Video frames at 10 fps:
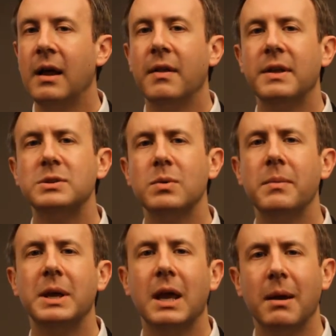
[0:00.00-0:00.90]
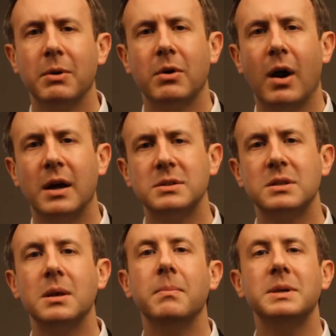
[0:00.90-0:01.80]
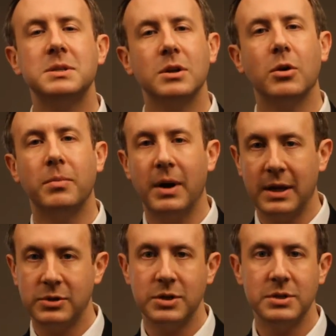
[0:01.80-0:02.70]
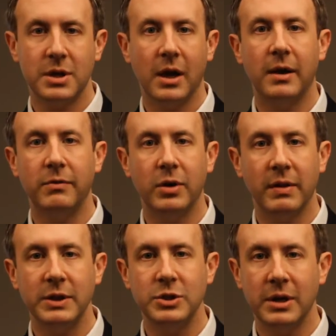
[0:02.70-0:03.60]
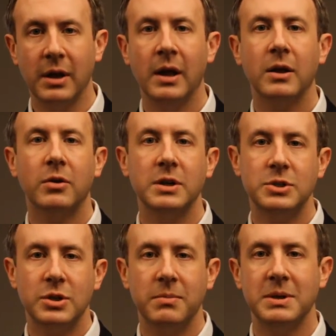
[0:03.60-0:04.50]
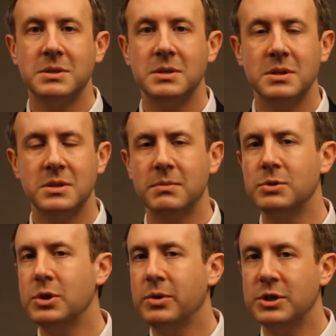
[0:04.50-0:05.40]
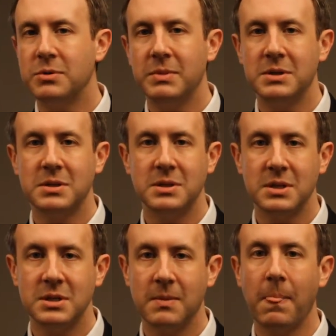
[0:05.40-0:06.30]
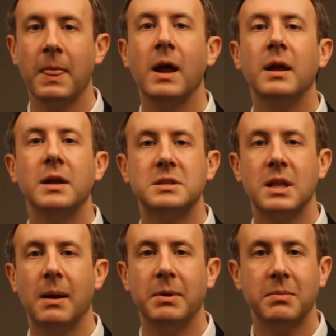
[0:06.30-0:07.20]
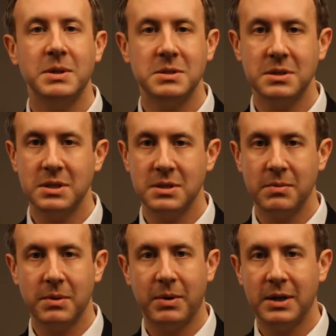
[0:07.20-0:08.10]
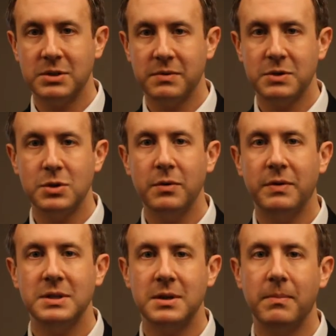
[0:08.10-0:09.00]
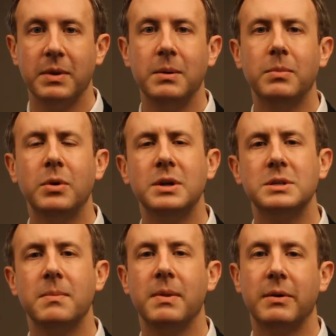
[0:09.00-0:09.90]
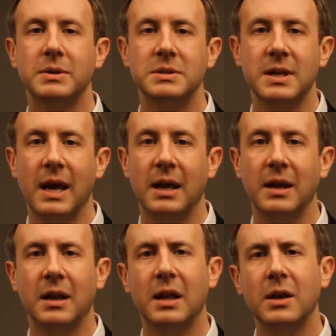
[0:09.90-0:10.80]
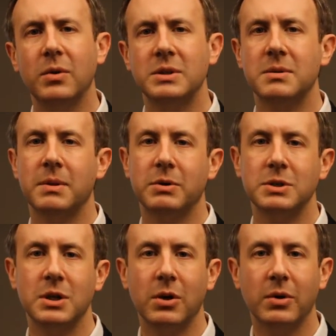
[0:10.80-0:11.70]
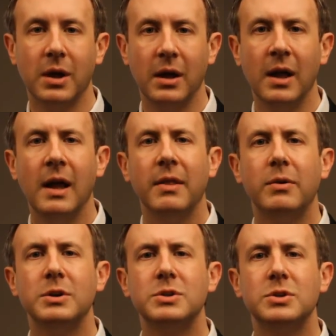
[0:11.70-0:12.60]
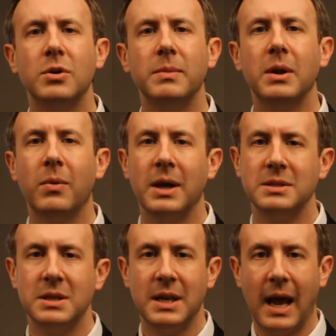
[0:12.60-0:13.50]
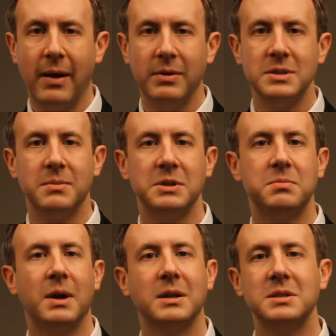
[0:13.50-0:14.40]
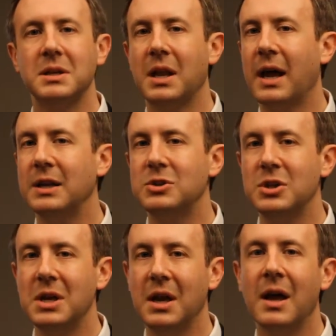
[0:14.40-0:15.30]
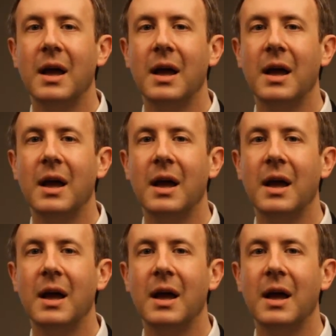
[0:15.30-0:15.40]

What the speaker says: That's when I came across the mystical branches of religion. Christian mysticism, Jewish mysticism, Islamic mysticism, the branch of Sufism. In Buddhism there was Zen. In Hinduism there was yoga. There were so many ways. In Taoism I was practicing Tai Chi.